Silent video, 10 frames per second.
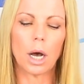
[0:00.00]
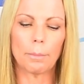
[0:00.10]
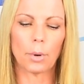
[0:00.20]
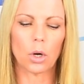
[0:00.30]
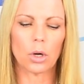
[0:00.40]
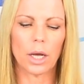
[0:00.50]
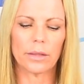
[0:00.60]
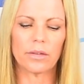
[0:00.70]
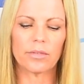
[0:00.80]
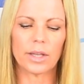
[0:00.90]
a burn
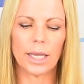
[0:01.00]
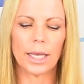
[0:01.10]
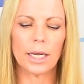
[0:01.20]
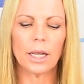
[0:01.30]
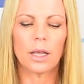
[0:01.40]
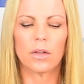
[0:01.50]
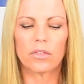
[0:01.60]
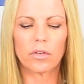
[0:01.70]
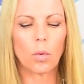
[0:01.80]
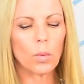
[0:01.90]
on the skin.
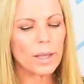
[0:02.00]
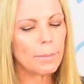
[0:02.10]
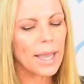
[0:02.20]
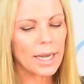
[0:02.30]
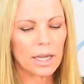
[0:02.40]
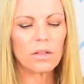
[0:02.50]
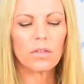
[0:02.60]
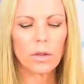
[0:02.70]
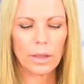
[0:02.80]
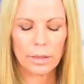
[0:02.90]
So we made it
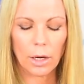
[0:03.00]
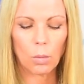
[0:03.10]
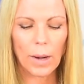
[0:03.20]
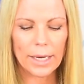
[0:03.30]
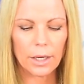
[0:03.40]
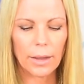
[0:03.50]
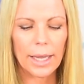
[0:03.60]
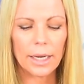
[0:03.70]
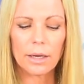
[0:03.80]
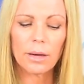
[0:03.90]
so that they're
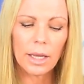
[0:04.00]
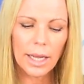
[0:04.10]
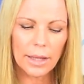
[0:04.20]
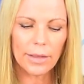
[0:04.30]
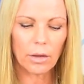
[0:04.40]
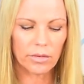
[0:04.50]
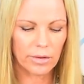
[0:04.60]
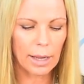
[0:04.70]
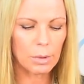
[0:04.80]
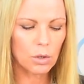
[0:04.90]
regulated and they'll
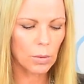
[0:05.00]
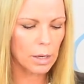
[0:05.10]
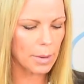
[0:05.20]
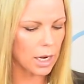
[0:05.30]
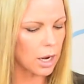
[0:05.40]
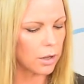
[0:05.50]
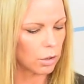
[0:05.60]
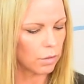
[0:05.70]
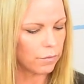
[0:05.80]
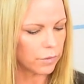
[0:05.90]
stay between about
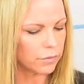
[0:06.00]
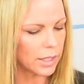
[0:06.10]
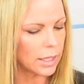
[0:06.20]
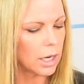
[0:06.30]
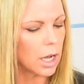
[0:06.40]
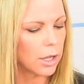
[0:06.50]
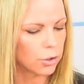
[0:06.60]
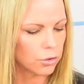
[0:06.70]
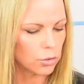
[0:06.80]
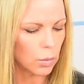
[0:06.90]
115 and
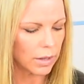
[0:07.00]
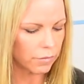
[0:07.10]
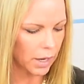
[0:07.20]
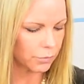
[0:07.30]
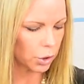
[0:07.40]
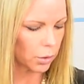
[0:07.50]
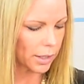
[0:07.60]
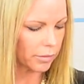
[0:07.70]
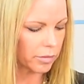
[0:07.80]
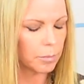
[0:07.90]
125
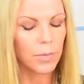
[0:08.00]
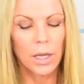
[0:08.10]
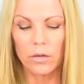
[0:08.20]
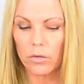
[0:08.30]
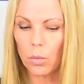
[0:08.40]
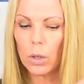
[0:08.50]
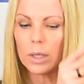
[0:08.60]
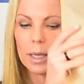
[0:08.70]
degrees. So we'll